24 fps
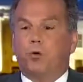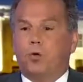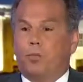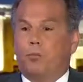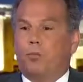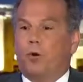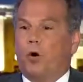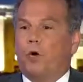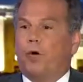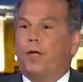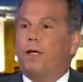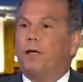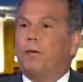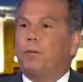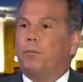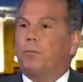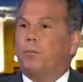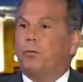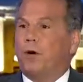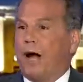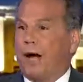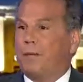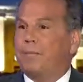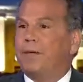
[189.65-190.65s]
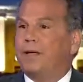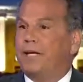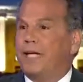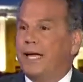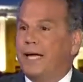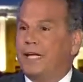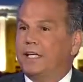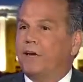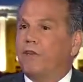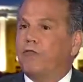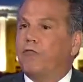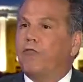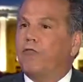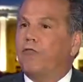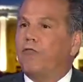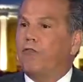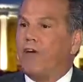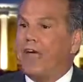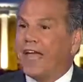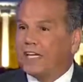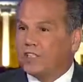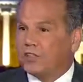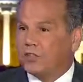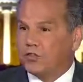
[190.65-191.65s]
promoted propaganda,
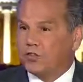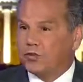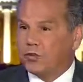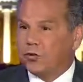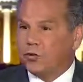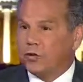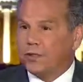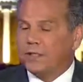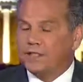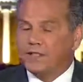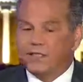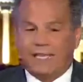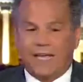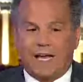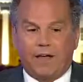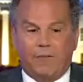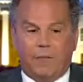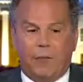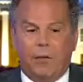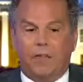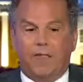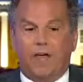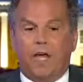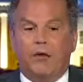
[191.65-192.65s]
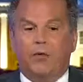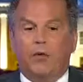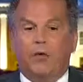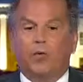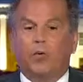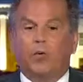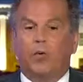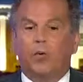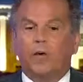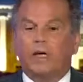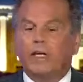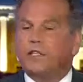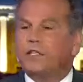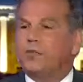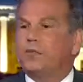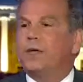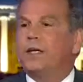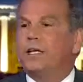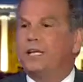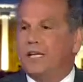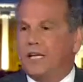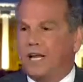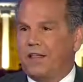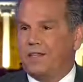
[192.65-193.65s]
fake stories that were then
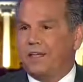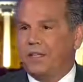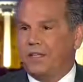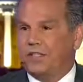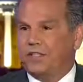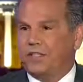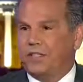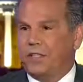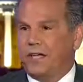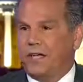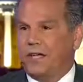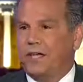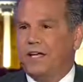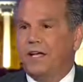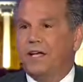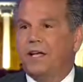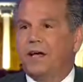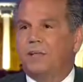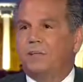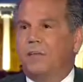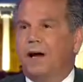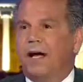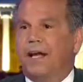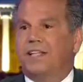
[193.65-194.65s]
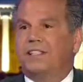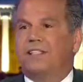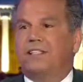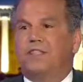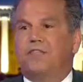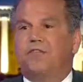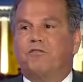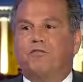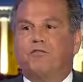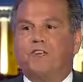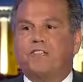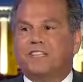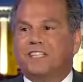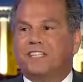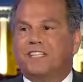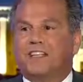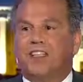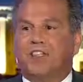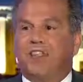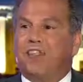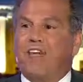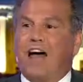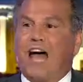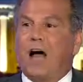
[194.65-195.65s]
retweeted on the internet oh. by a oh.
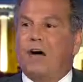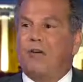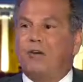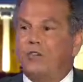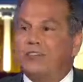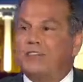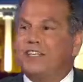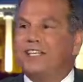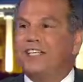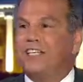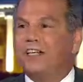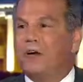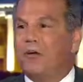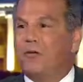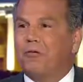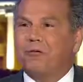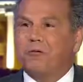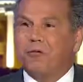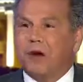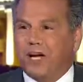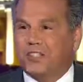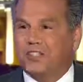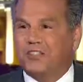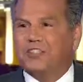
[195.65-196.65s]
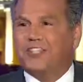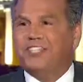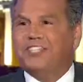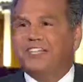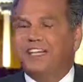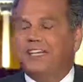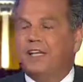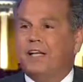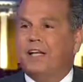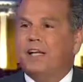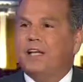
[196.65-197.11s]
thousand so, so, so what's Russian. The point?